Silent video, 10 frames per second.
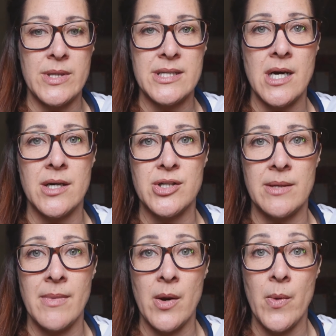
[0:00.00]
with touch
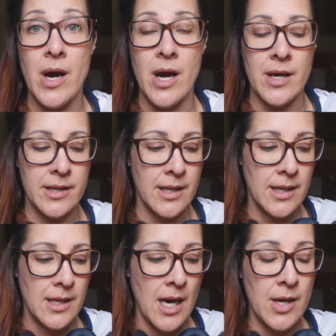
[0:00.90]
in my work.
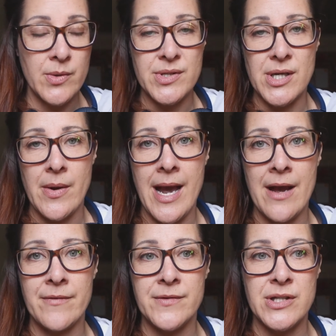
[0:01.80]
I also
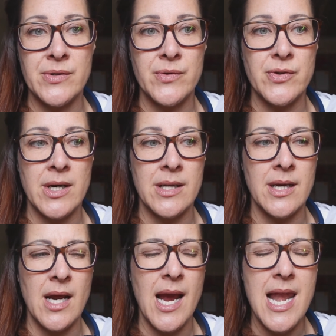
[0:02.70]
have children
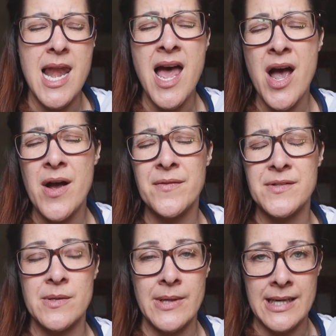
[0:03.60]
that I love
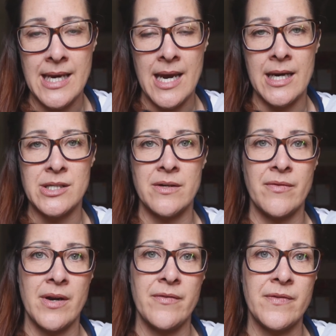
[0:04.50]
to engage in a
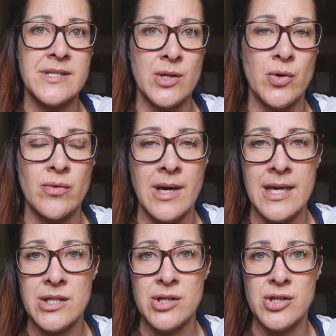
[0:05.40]
very physical
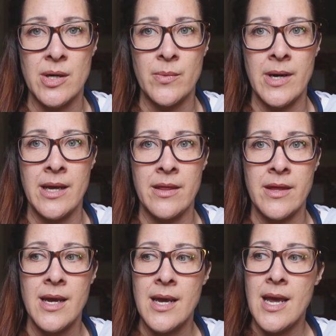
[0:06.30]
relationship
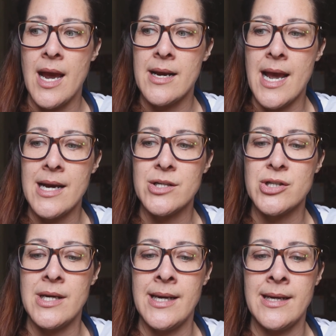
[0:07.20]
with, and
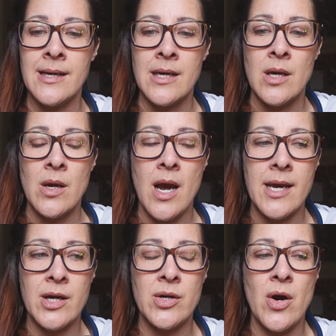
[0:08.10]
actually,
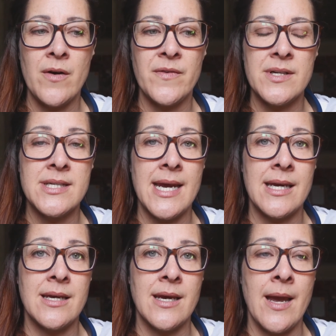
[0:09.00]
I can often
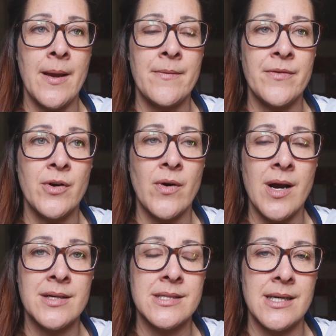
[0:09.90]
take for
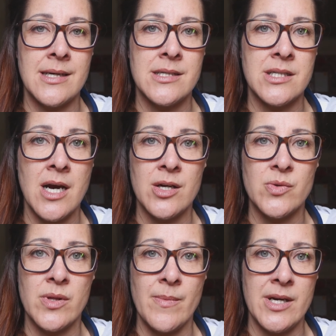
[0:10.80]
granted
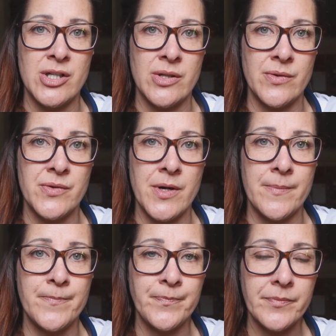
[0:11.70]
touch with my
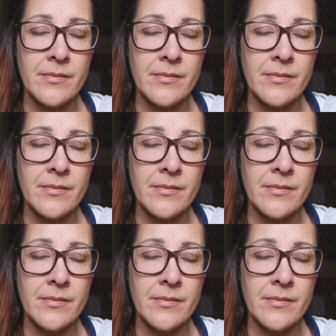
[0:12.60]
children.